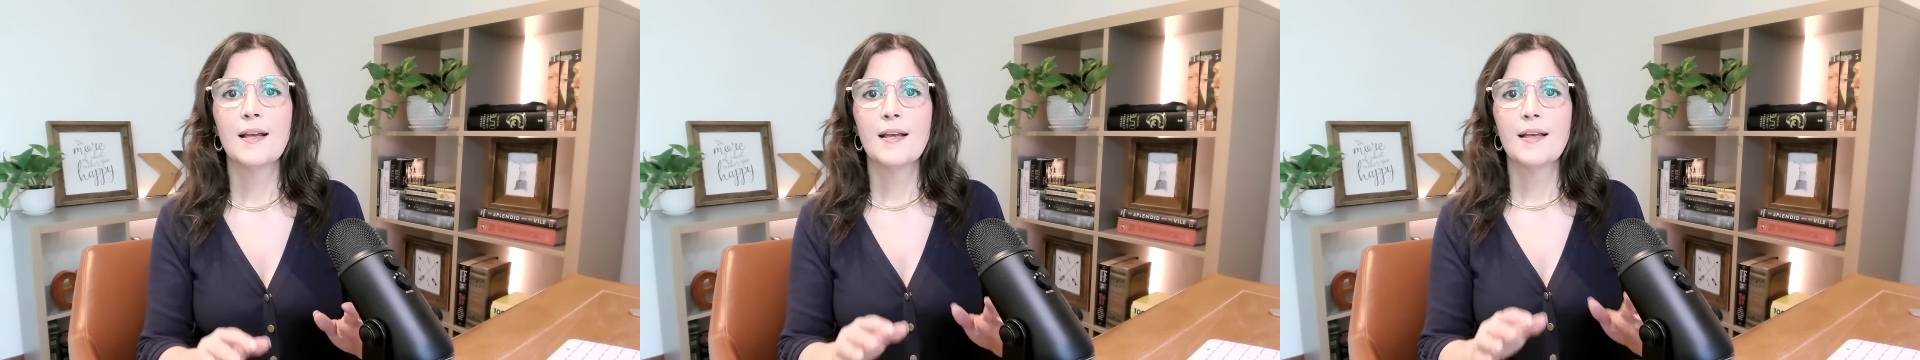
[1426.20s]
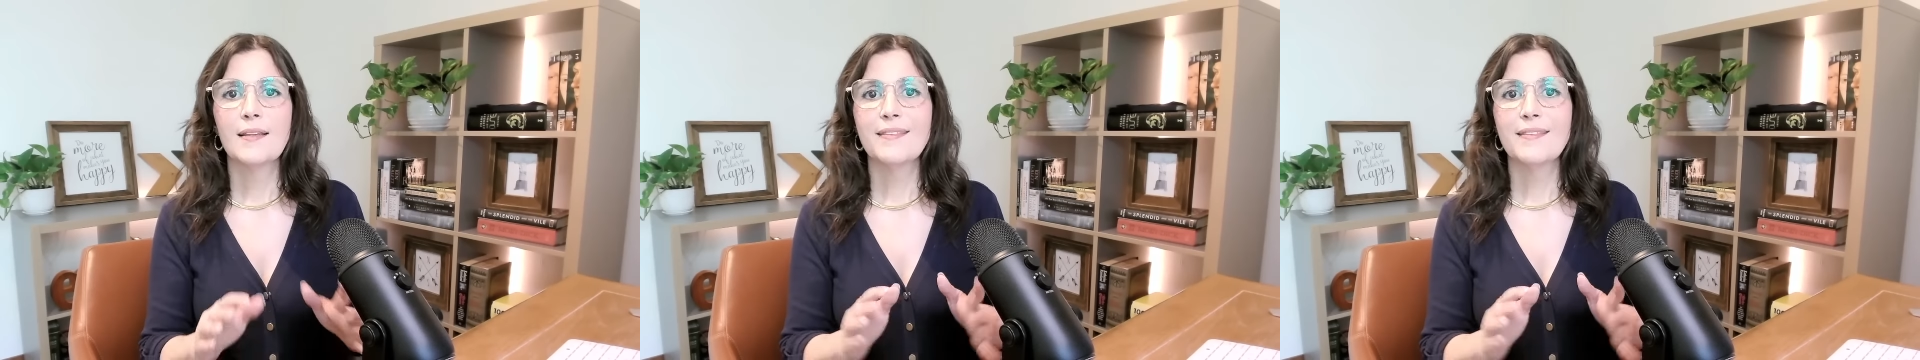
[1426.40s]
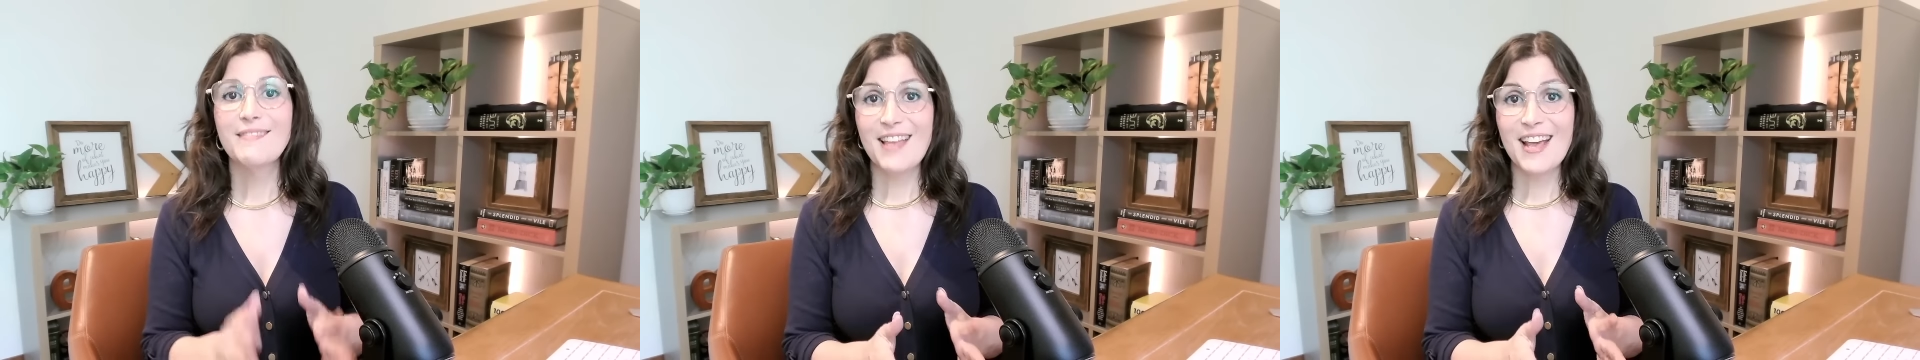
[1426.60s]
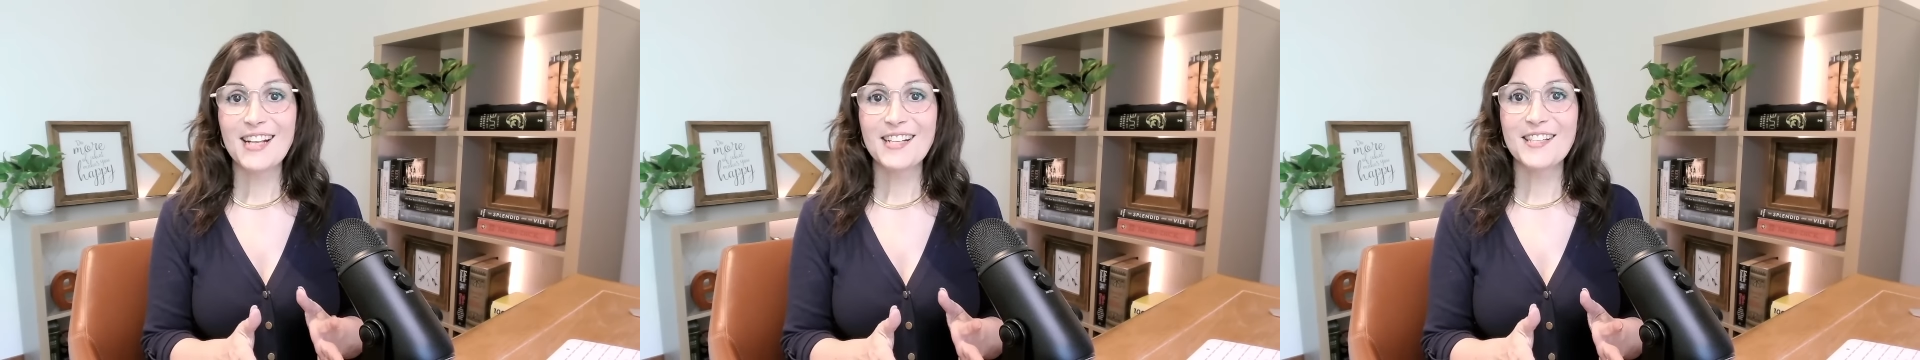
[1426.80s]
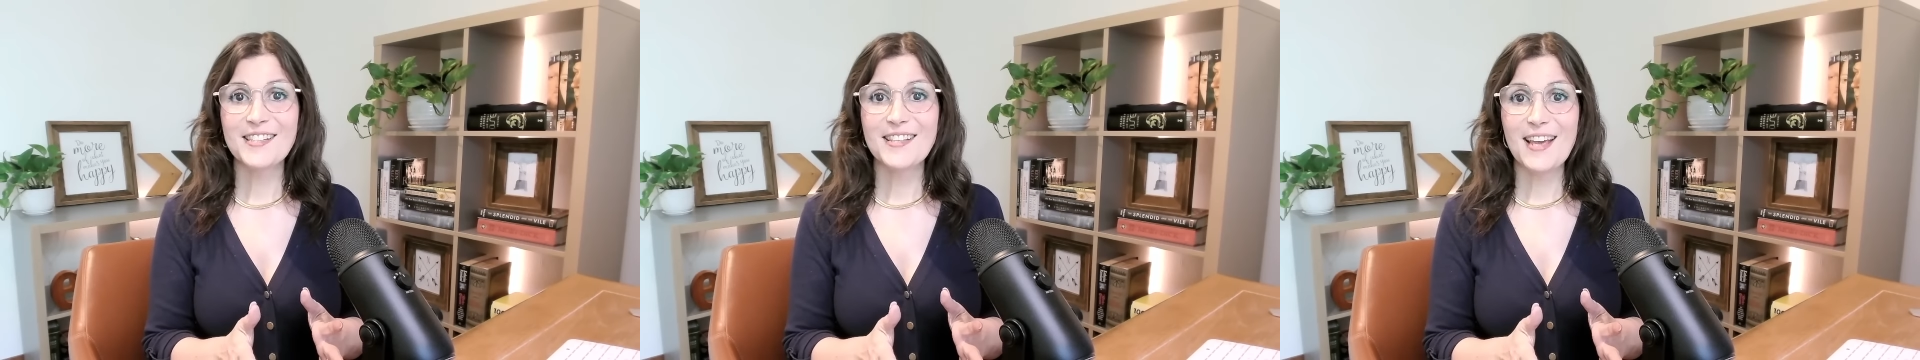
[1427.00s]
Next
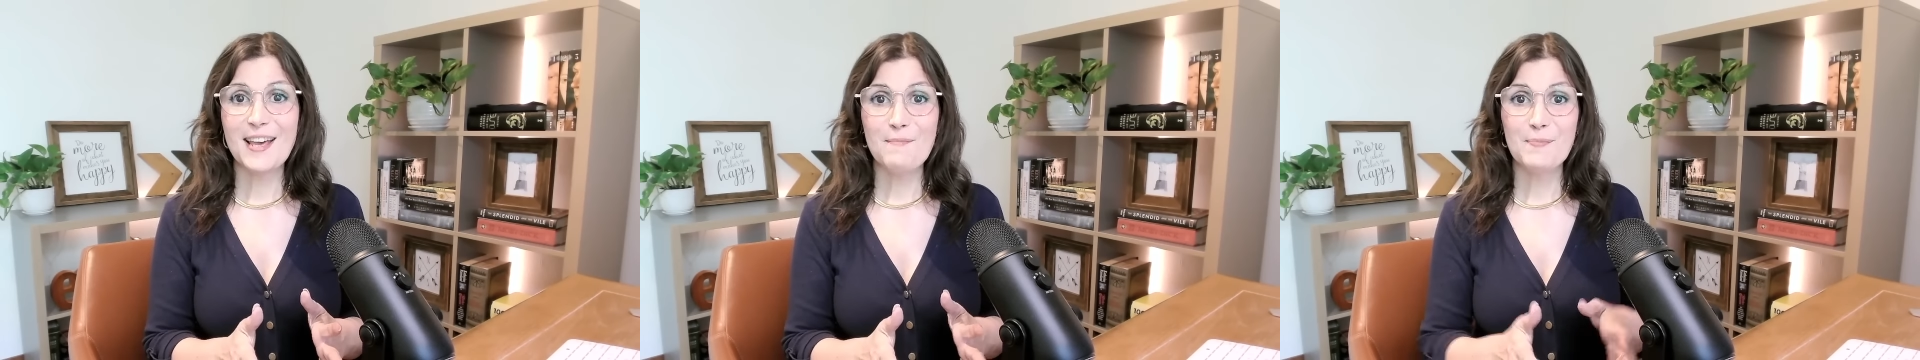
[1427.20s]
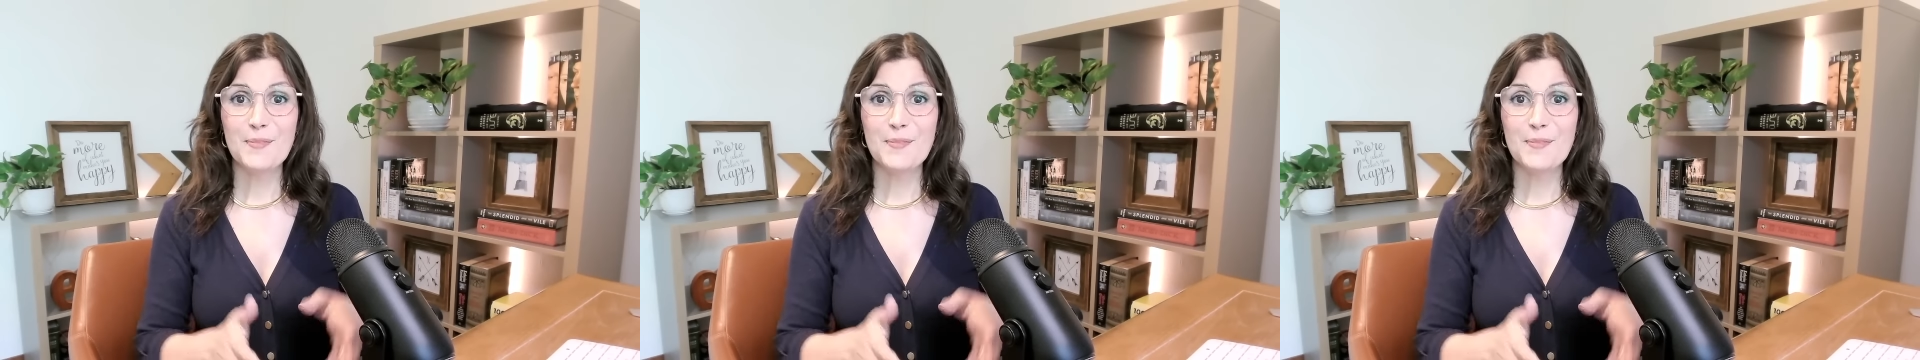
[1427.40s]
step,